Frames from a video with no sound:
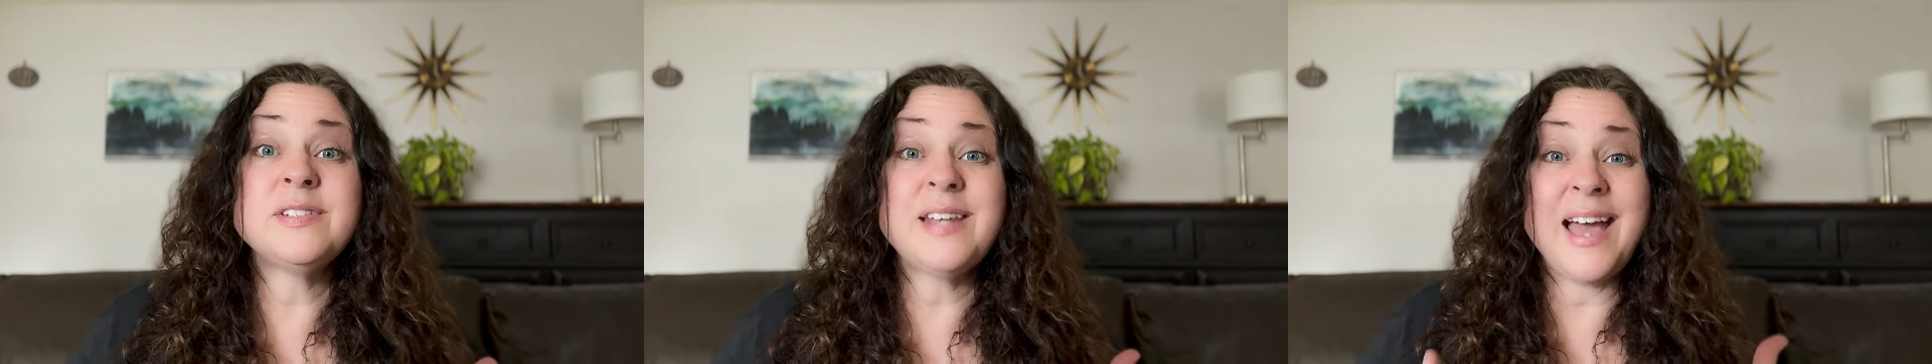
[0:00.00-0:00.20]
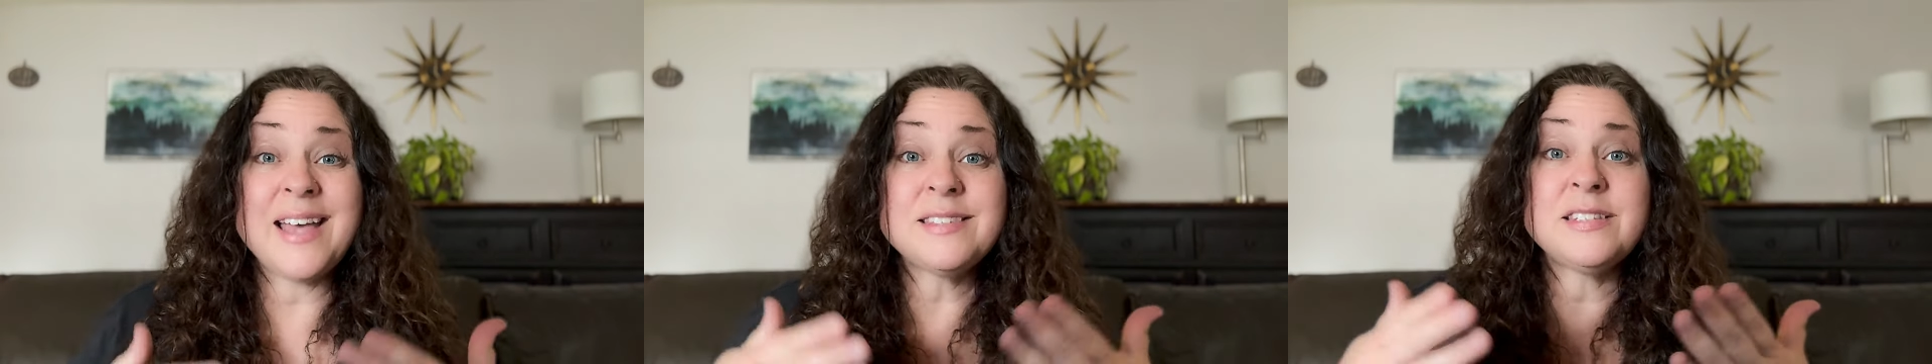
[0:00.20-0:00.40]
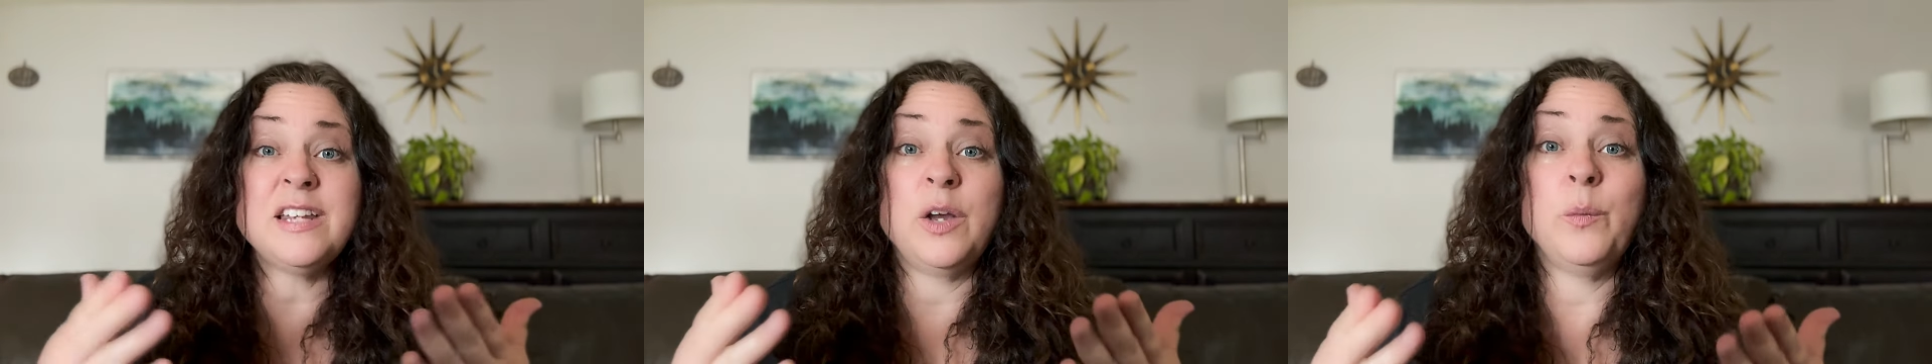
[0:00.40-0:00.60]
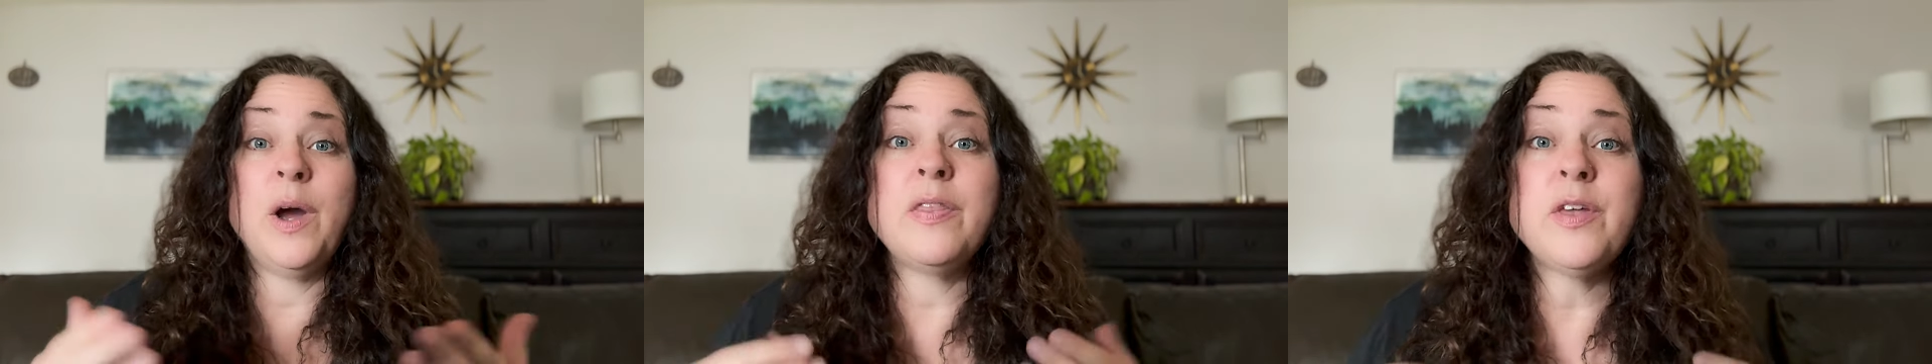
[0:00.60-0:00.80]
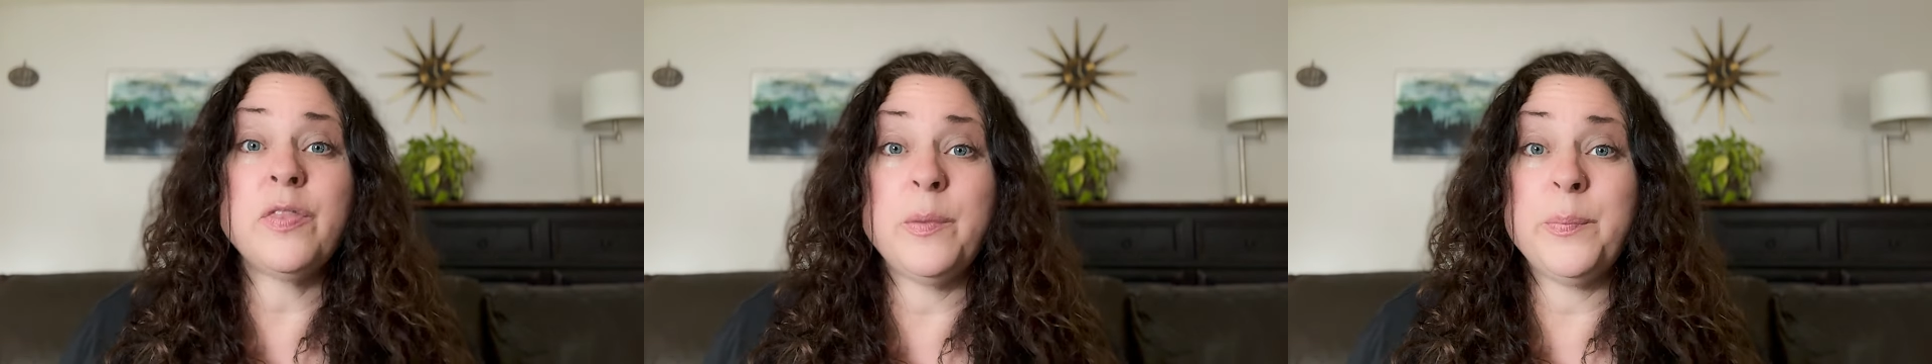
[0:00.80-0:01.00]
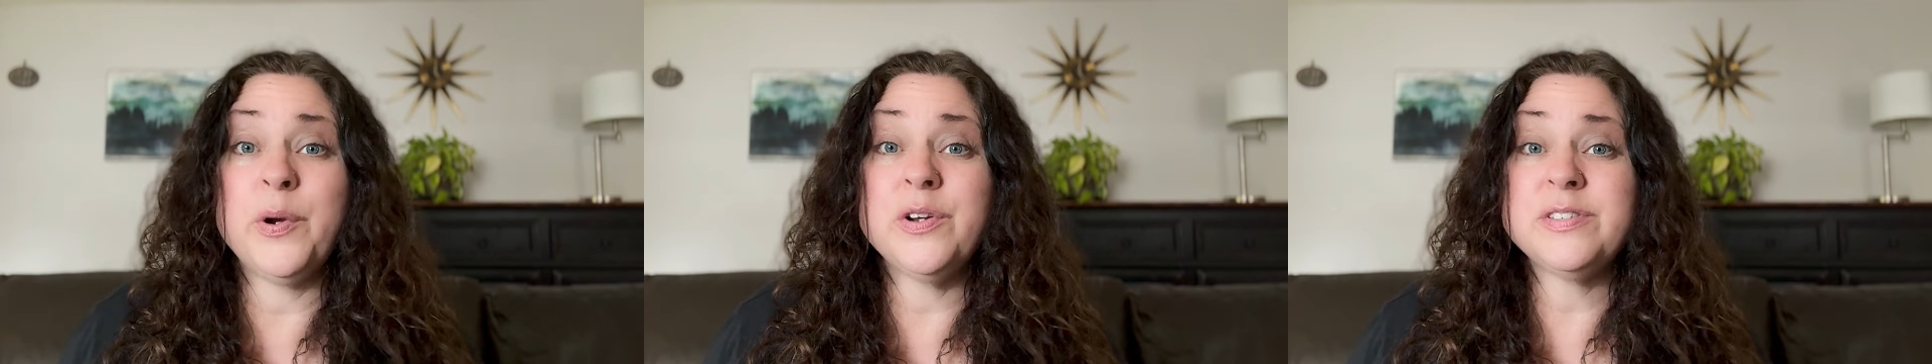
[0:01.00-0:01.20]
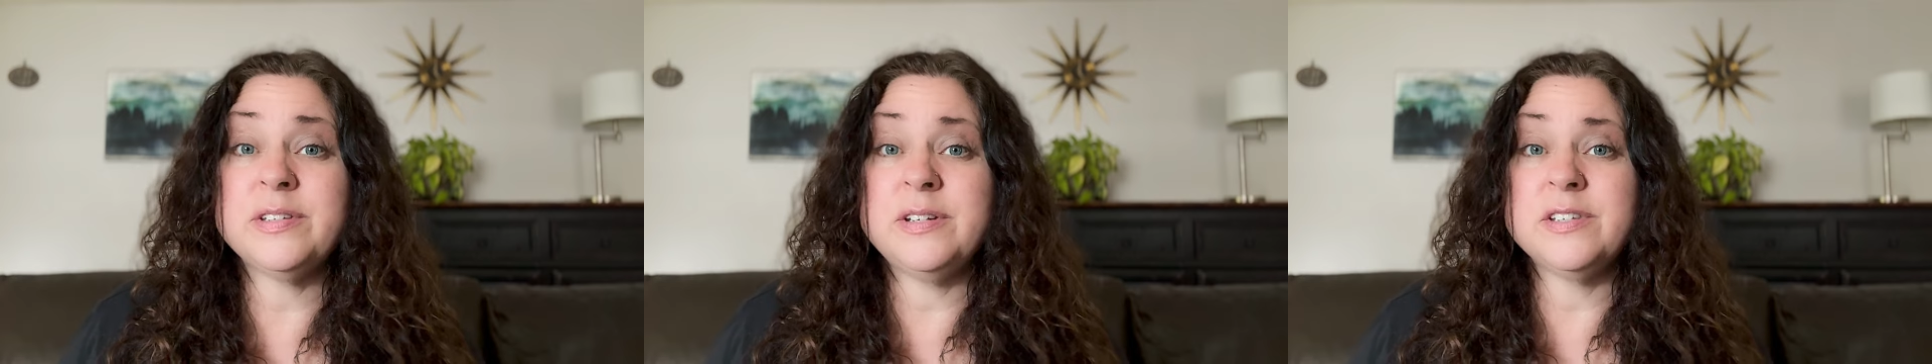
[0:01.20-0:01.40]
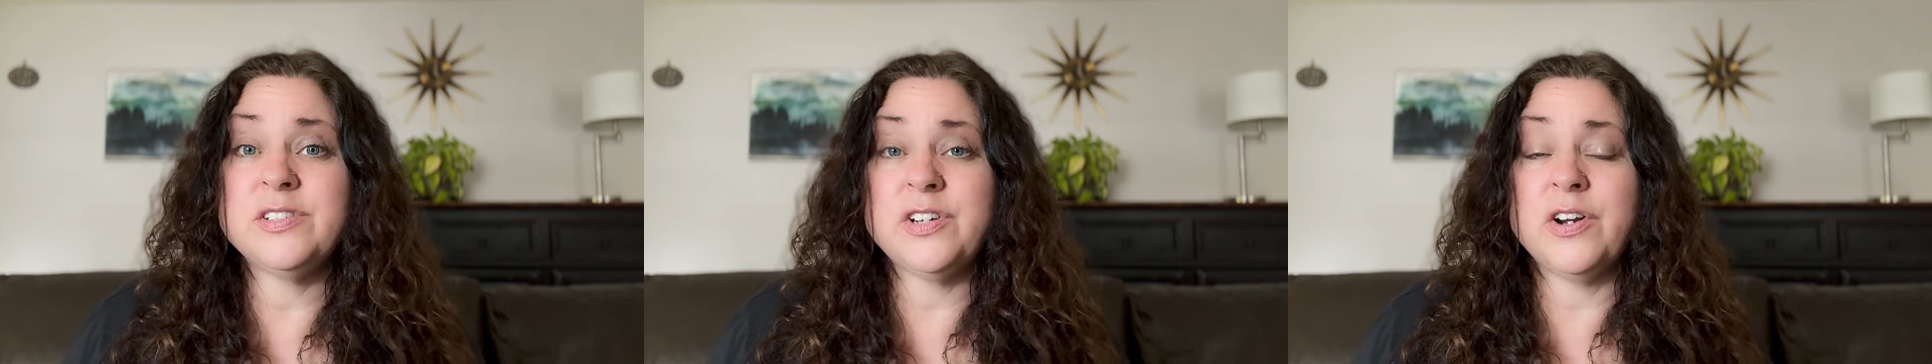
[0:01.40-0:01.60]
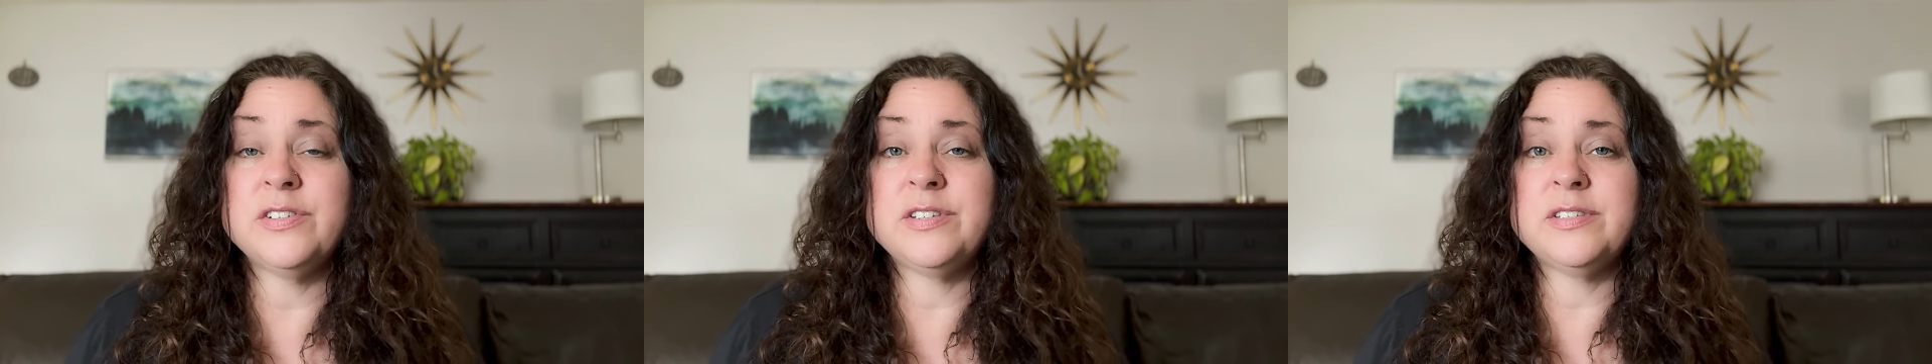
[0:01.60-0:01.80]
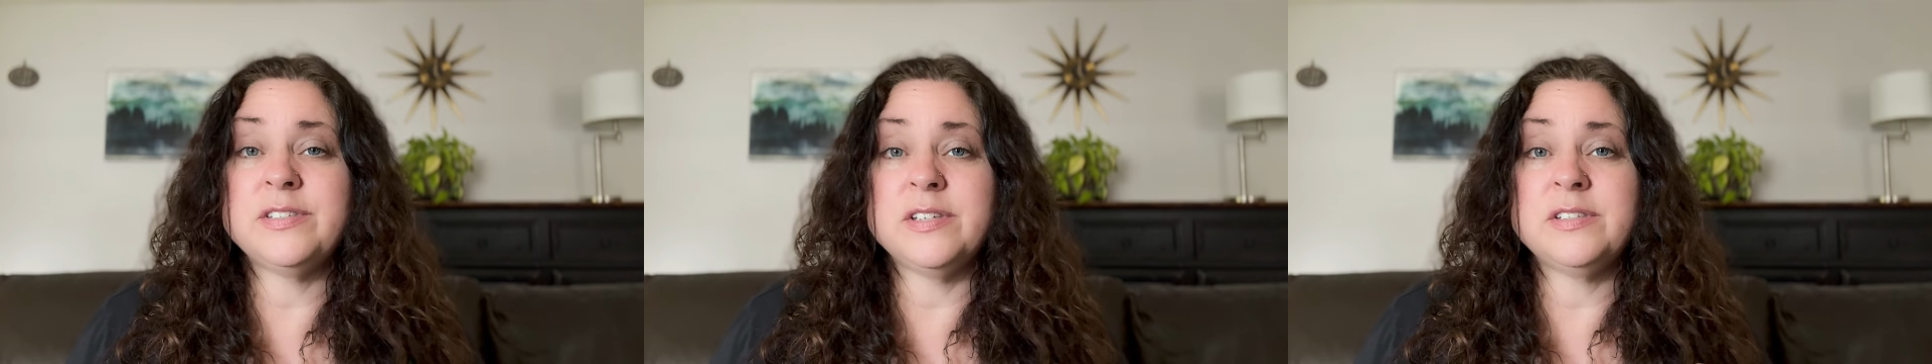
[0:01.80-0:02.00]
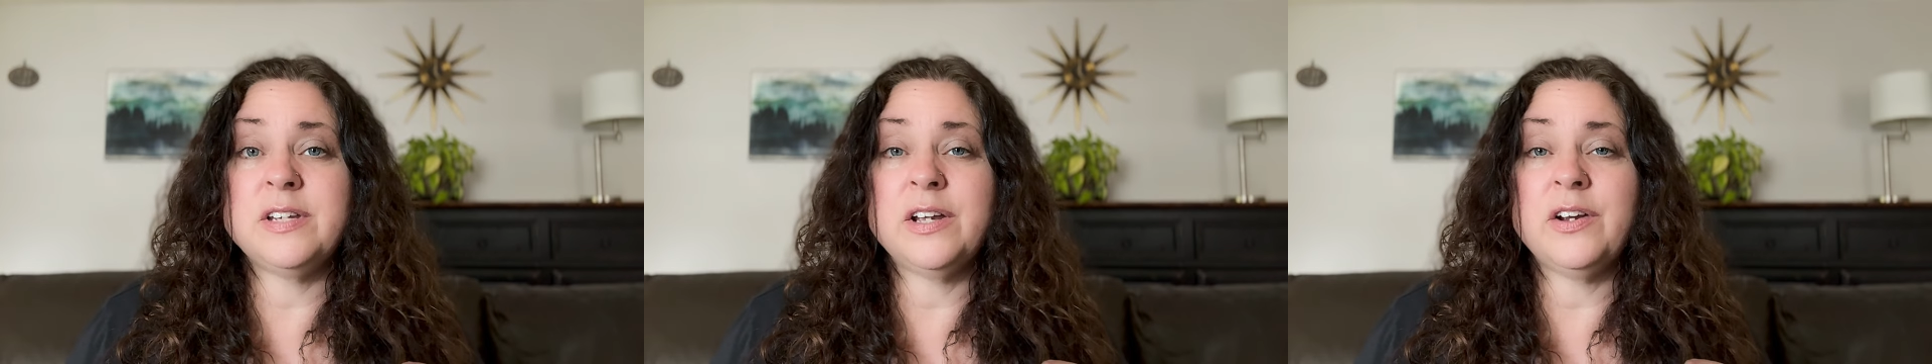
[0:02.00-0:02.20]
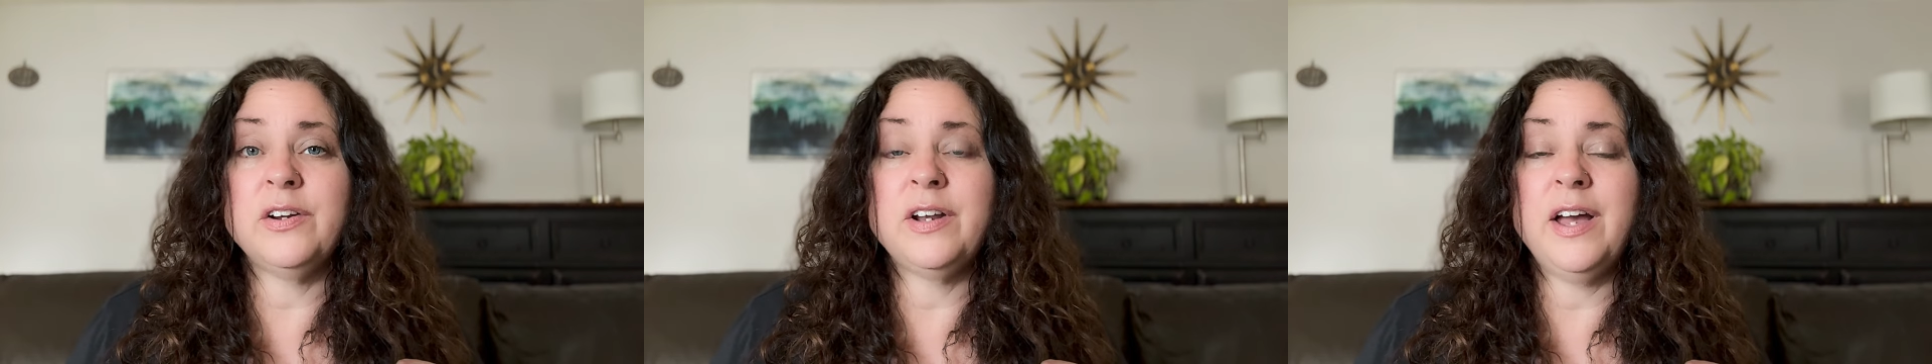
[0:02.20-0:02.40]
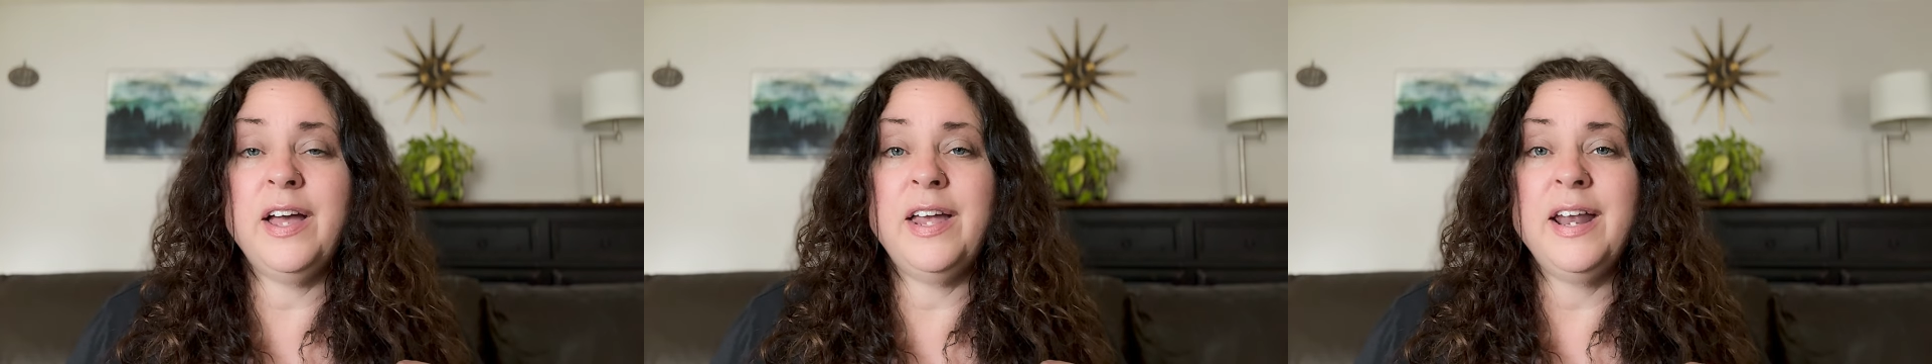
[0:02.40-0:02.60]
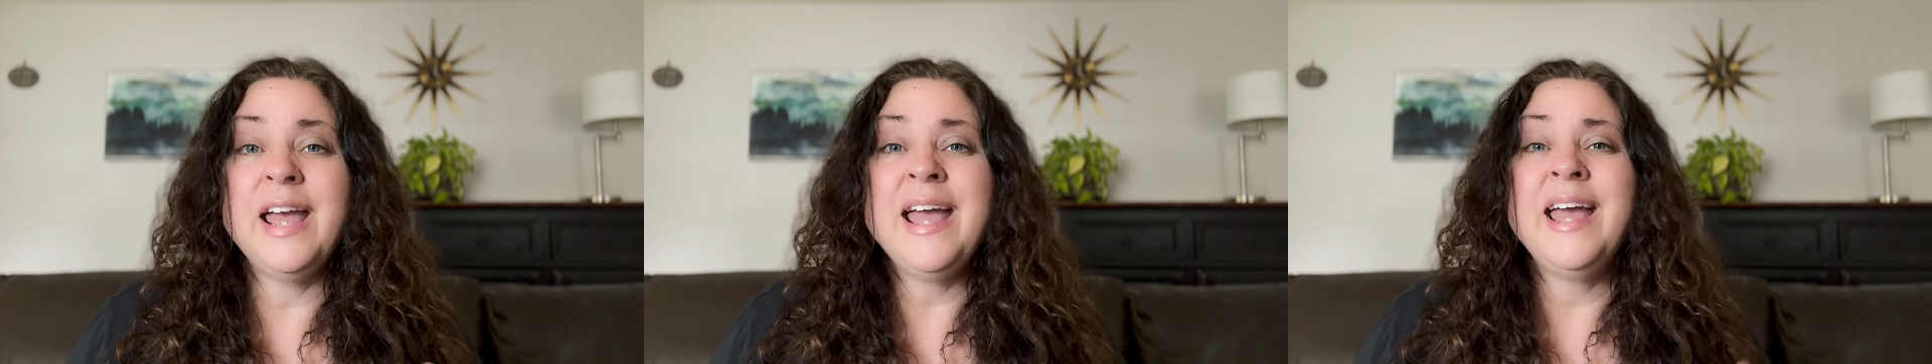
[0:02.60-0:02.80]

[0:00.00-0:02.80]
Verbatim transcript: testing whether the person is narcissistic or not,